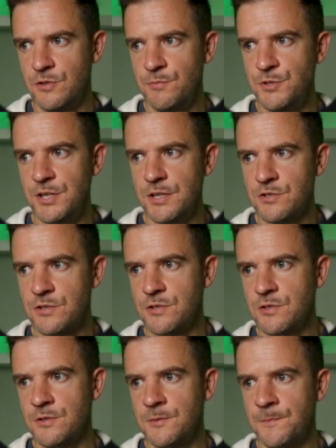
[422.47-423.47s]

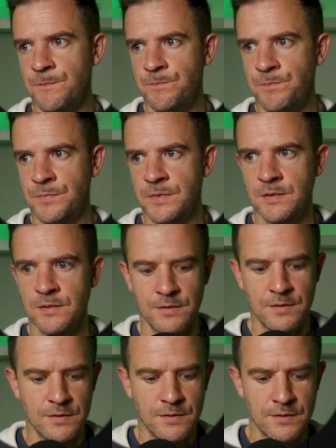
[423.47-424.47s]
objects.
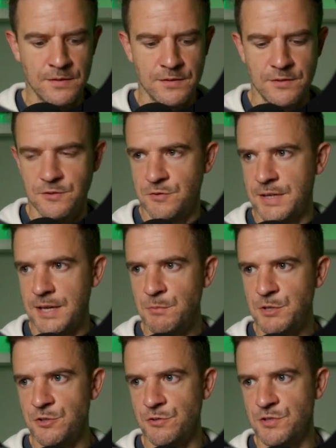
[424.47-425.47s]
So again,
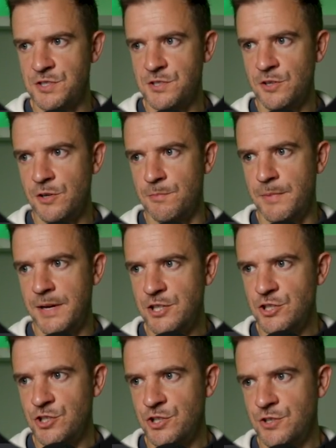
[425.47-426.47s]
we do a star
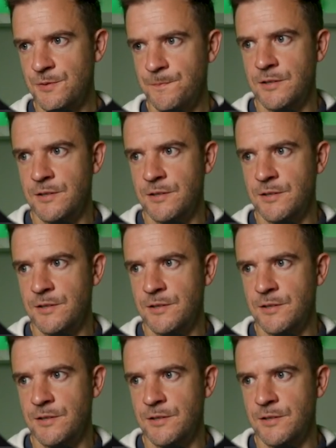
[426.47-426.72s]
match.